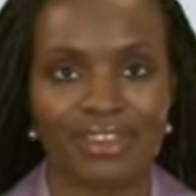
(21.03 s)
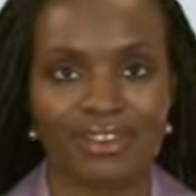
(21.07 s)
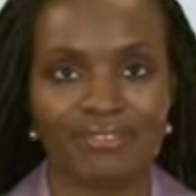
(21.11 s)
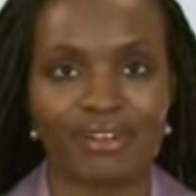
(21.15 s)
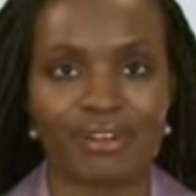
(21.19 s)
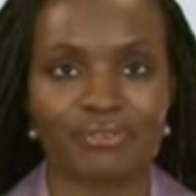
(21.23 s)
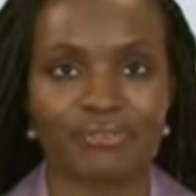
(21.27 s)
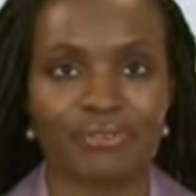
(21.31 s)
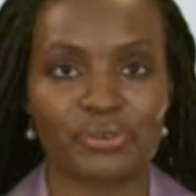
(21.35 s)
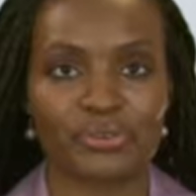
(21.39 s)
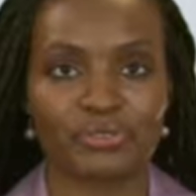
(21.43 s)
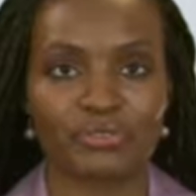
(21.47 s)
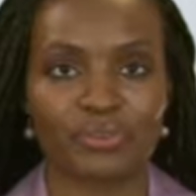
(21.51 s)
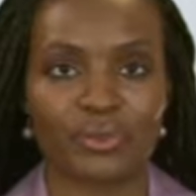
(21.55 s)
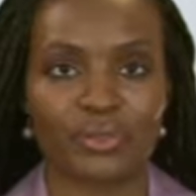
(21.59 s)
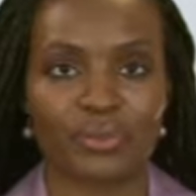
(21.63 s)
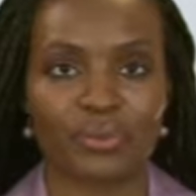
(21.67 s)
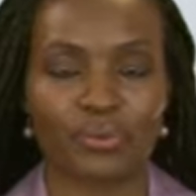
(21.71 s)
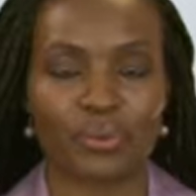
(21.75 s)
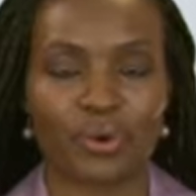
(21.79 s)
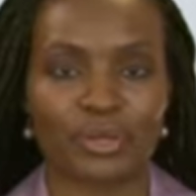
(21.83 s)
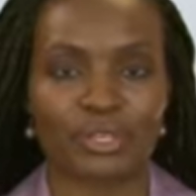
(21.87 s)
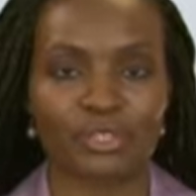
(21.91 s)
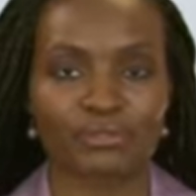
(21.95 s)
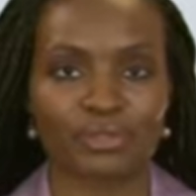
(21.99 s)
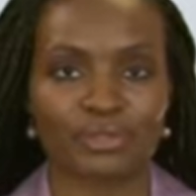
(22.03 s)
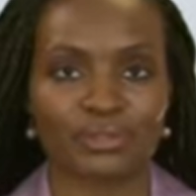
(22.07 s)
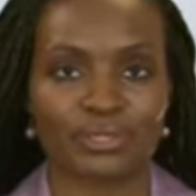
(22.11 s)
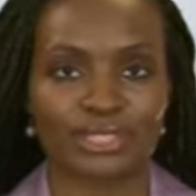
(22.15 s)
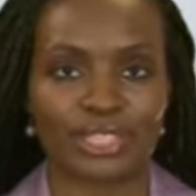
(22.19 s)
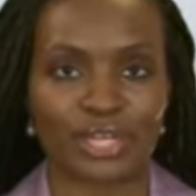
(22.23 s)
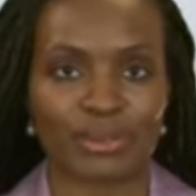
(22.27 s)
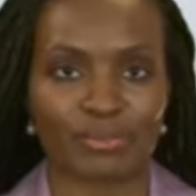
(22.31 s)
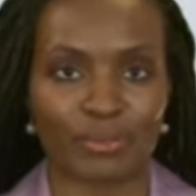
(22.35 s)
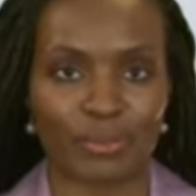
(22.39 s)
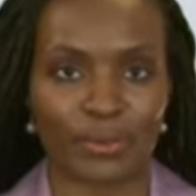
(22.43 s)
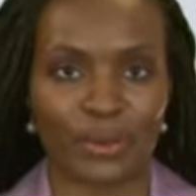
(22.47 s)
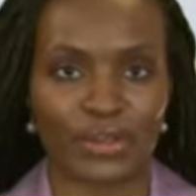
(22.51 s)
Revenue for the quarter rose
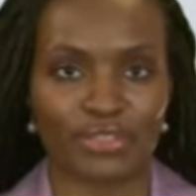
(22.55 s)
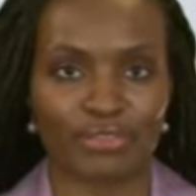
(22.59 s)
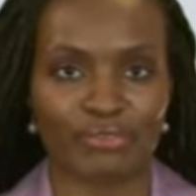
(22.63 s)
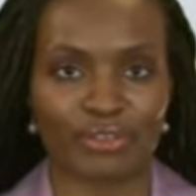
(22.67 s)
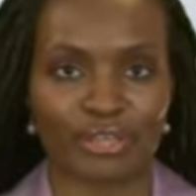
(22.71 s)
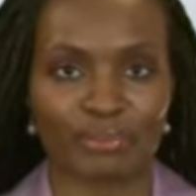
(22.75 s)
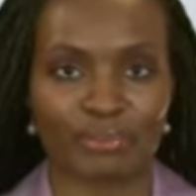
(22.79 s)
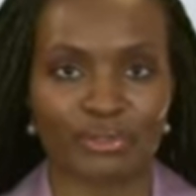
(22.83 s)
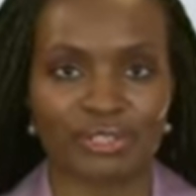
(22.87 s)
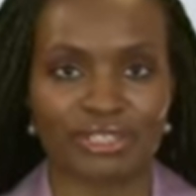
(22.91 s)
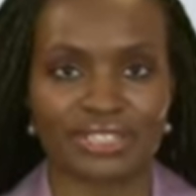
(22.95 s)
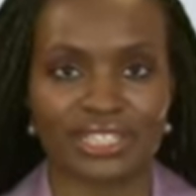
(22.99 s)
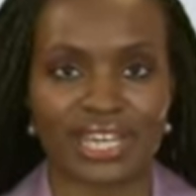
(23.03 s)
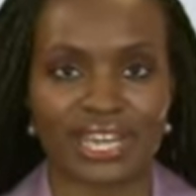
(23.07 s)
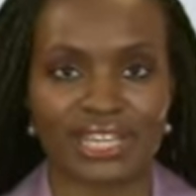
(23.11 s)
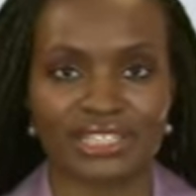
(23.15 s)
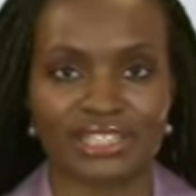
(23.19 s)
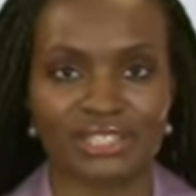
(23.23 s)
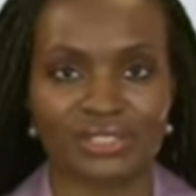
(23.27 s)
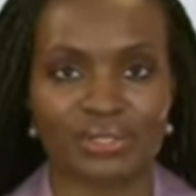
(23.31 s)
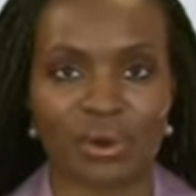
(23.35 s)
10.3%